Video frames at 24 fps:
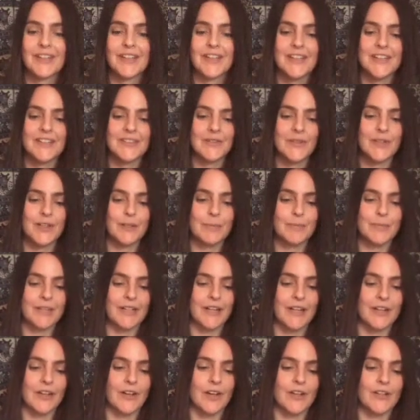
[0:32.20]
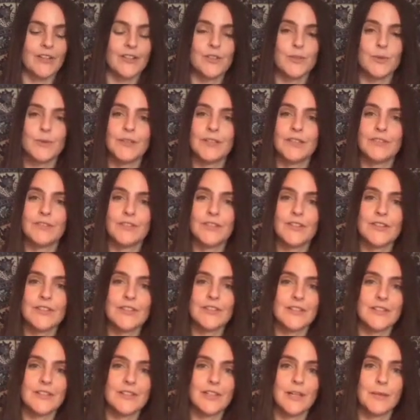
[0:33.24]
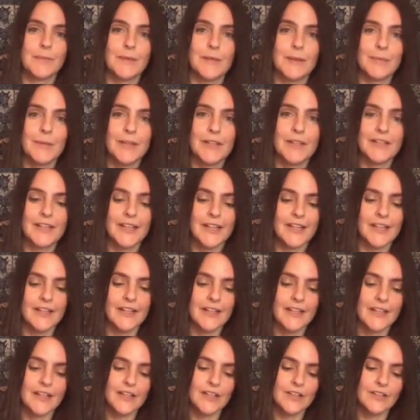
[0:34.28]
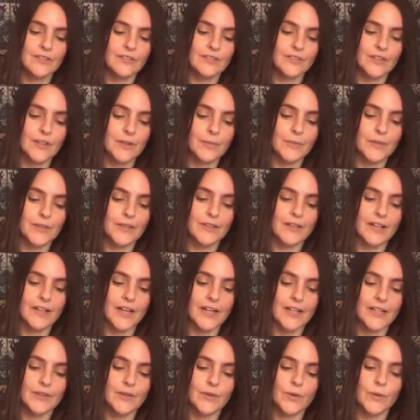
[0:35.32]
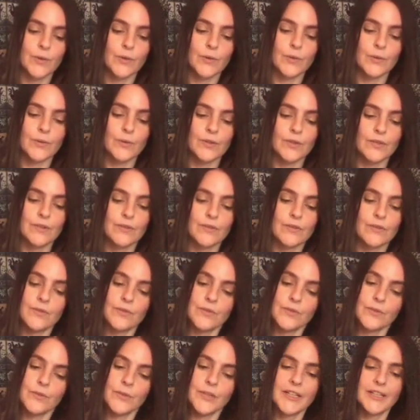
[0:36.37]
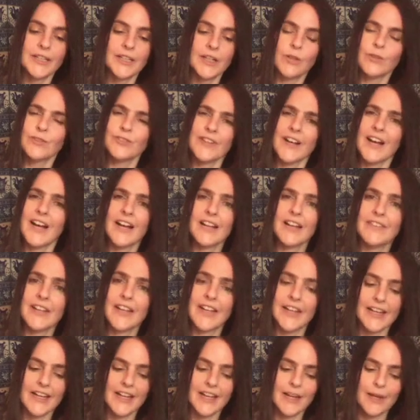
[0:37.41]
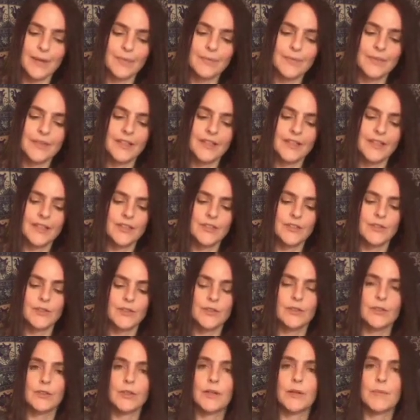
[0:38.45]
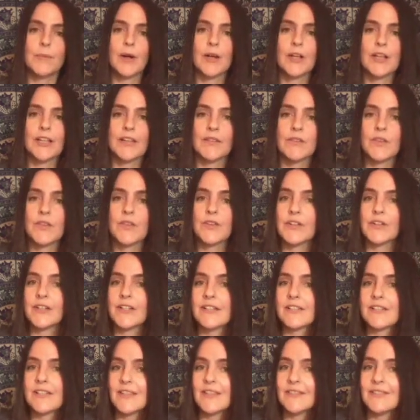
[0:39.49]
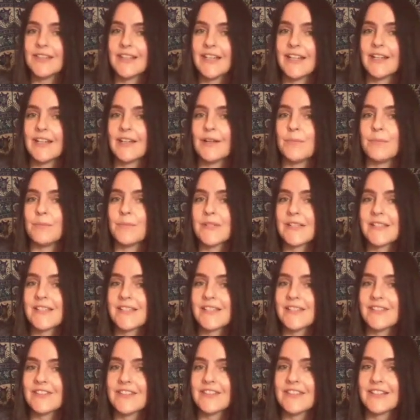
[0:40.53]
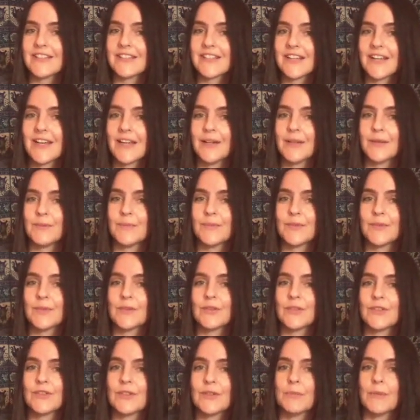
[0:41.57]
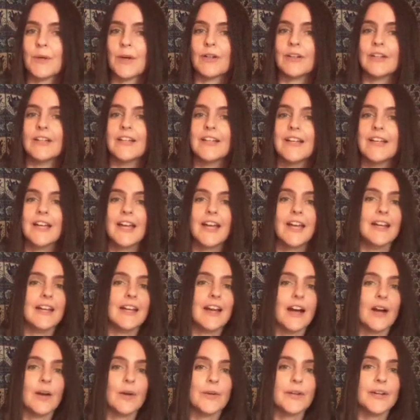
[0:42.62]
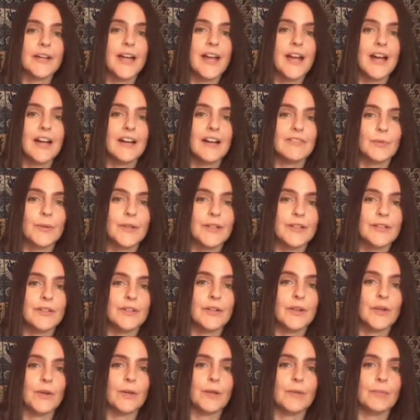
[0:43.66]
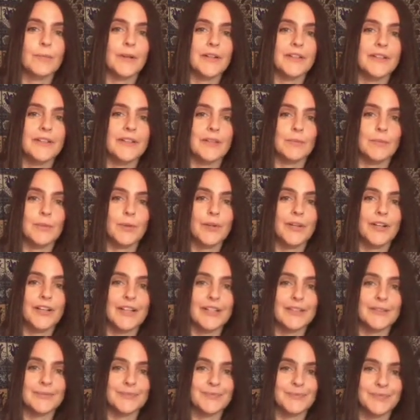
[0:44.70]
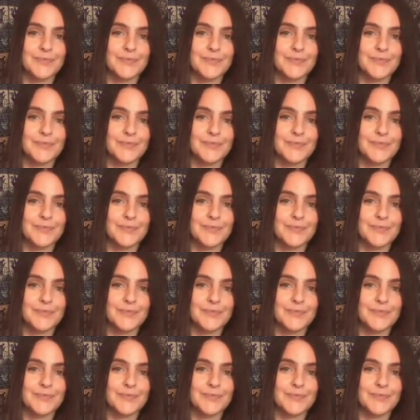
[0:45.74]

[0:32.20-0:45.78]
It's going to be on August 21st, this coming Monday, from 9:05 a.m. till about 11:37 a.m. Pacific time, so just about an hour and a half window on Monday morning.